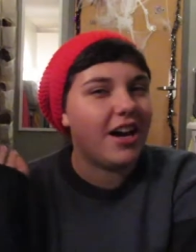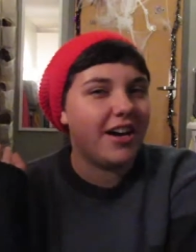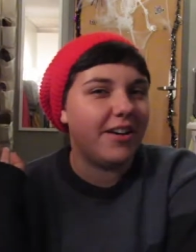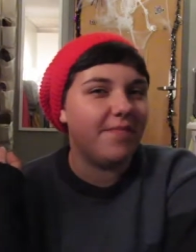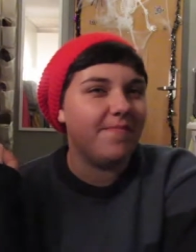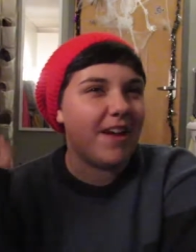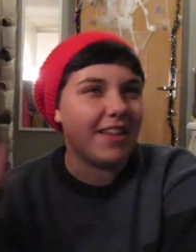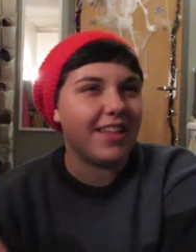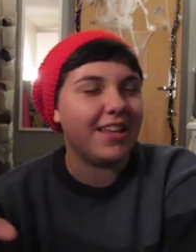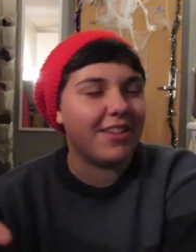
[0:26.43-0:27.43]

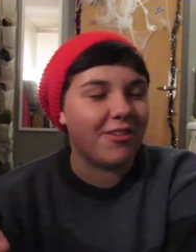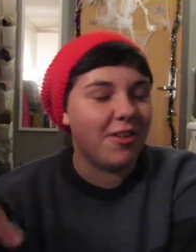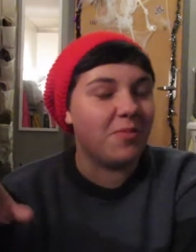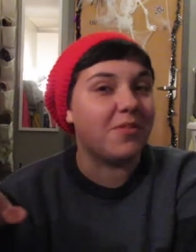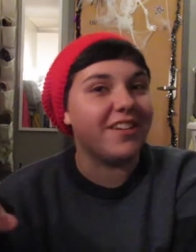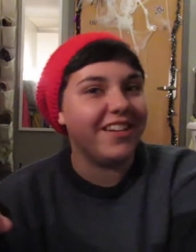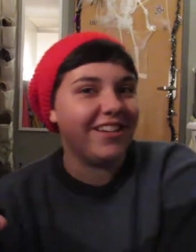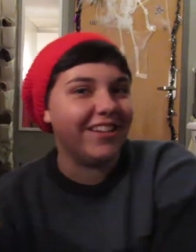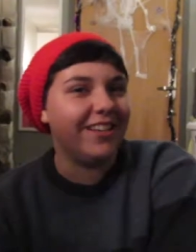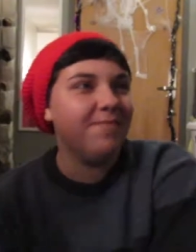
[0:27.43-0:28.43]
I think they're all pretty
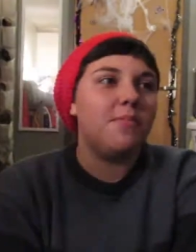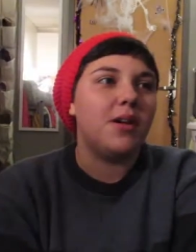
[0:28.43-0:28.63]
good,